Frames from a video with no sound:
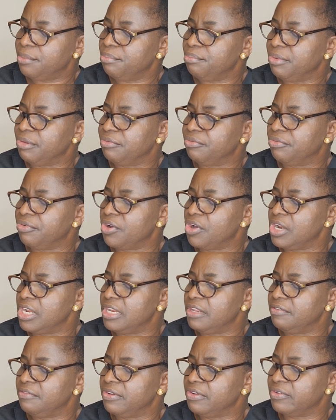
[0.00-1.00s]
before
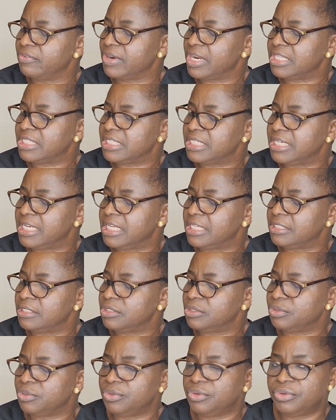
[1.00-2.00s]
leaving residence
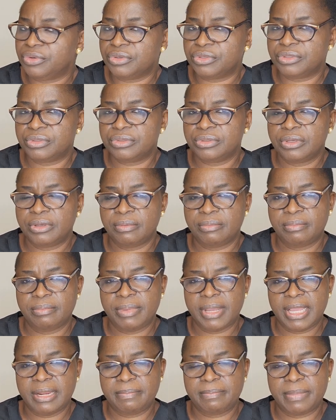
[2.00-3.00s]
to use
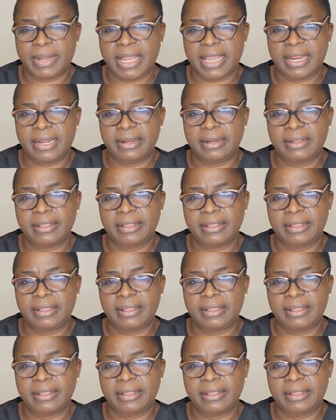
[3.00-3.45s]
bedpan.